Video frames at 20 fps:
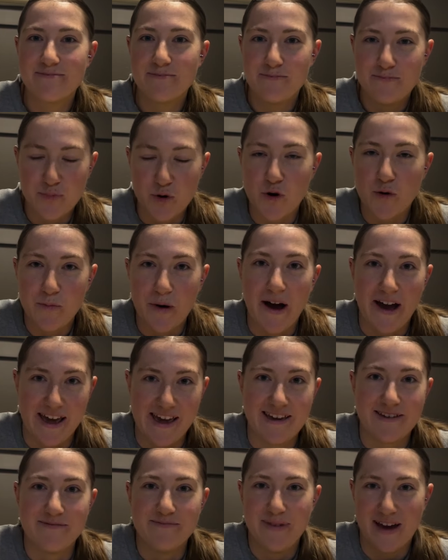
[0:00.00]
book
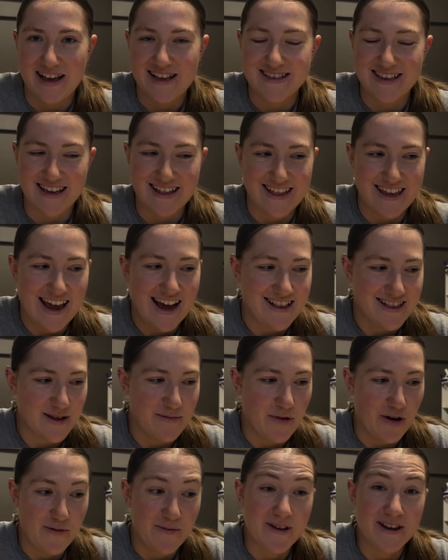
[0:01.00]
buying basically at the
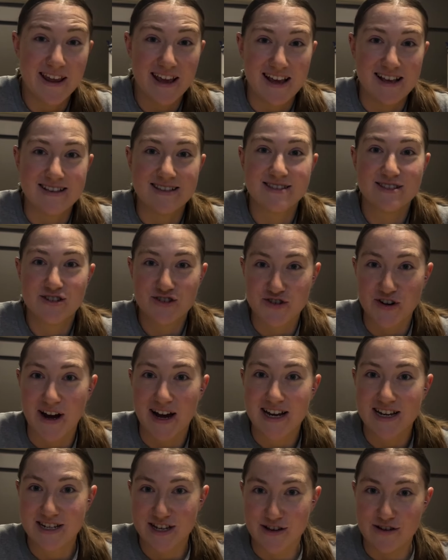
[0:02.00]
moment, is
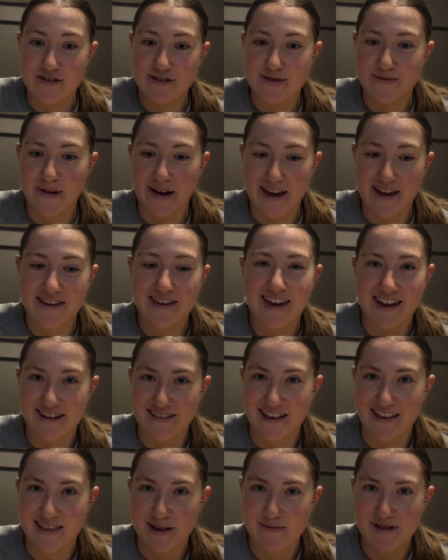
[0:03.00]
trying to use my
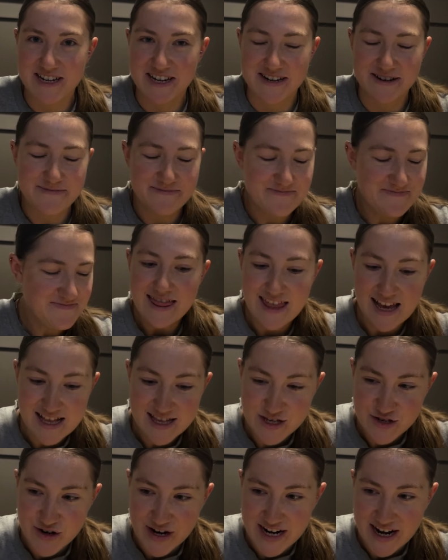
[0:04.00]
Kindle Unlimited.
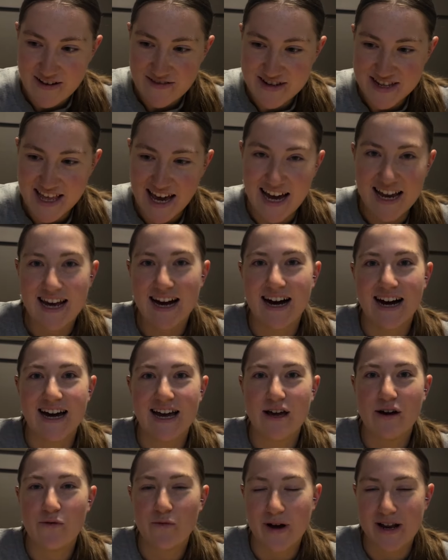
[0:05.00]
Then straight after that,
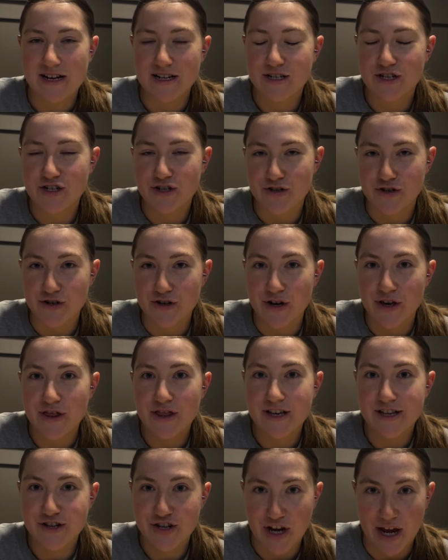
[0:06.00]
I went to
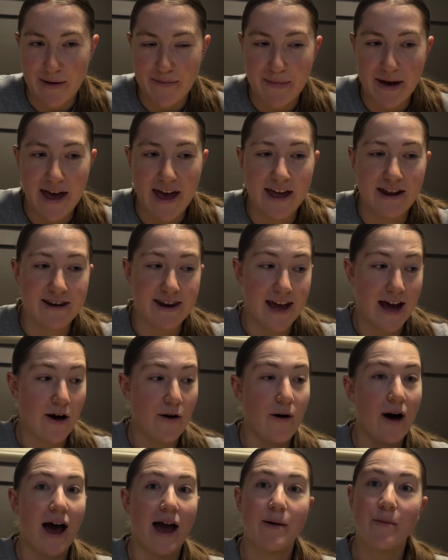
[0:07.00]
the gym, and
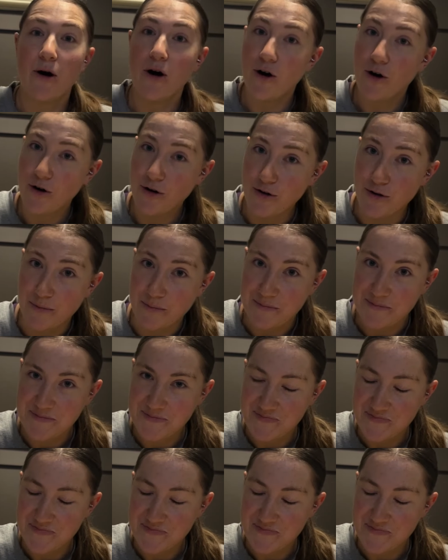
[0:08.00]
now I'm home.